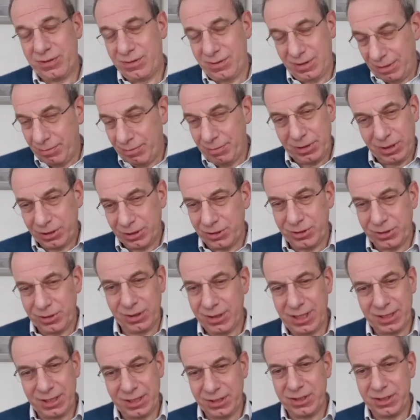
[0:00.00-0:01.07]
hematological
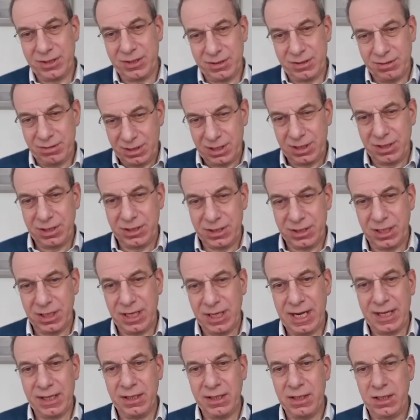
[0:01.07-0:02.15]
cancers and certainly
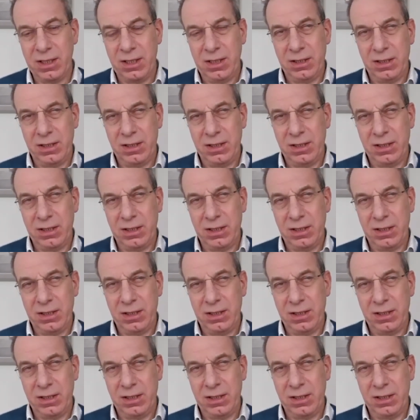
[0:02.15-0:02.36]
CLL,